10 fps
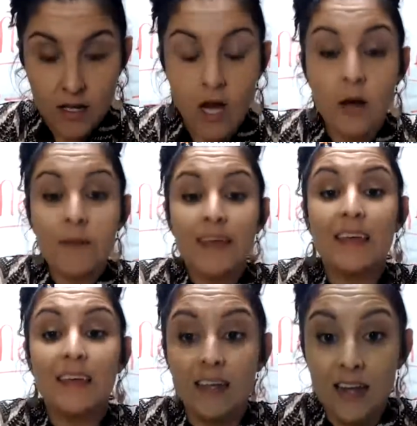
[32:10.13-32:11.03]

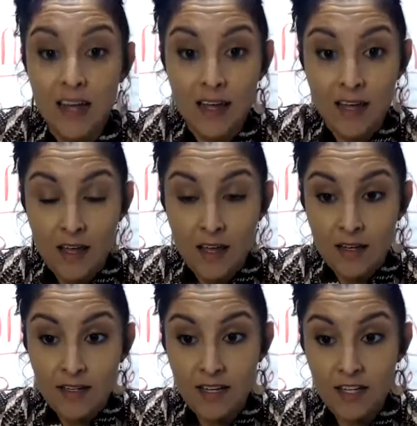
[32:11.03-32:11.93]

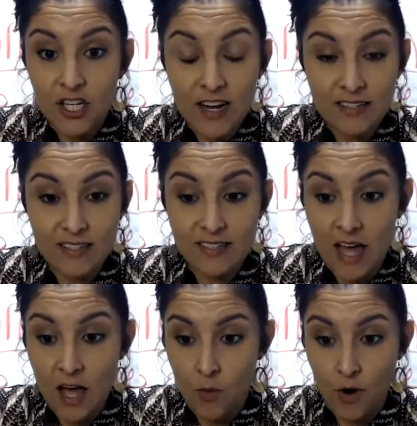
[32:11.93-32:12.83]
to the Genesis
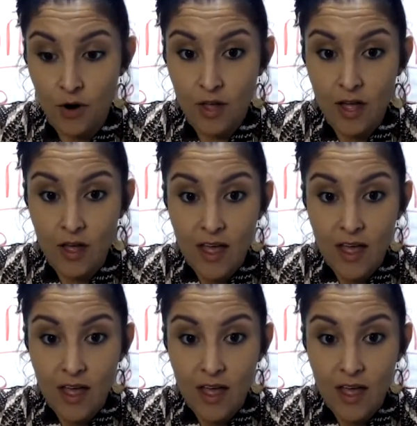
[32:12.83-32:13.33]
Network